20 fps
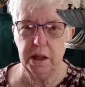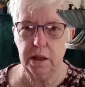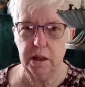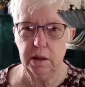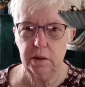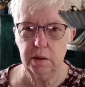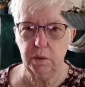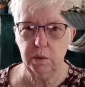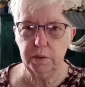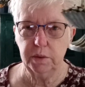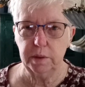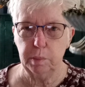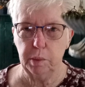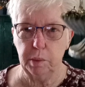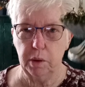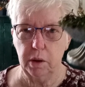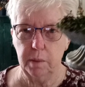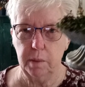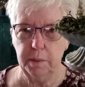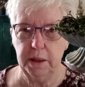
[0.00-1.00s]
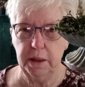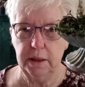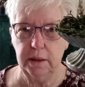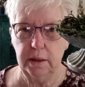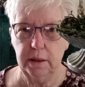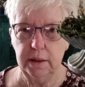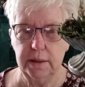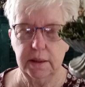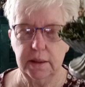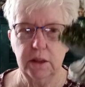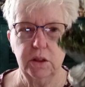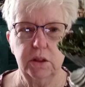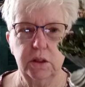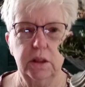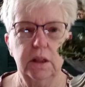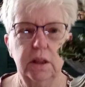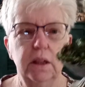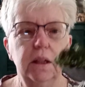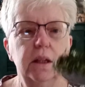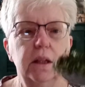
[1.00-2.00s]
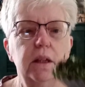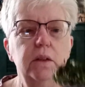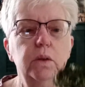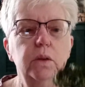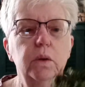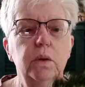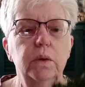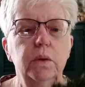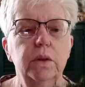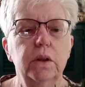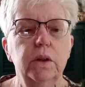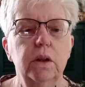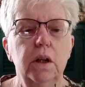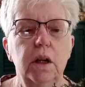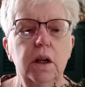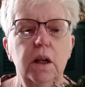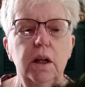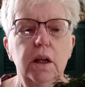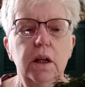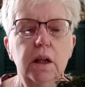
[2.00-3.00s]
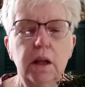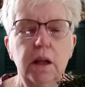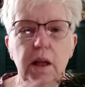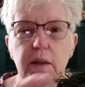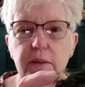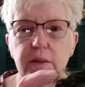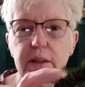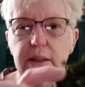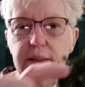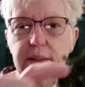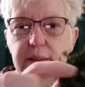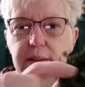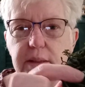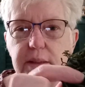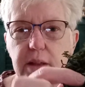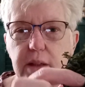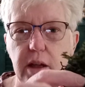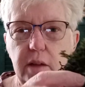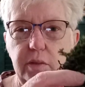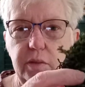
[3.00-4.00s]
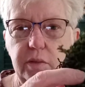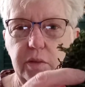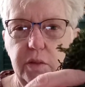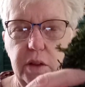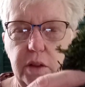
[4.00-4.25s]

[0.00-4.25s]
candle department. It's actually a candle holder. And this stuff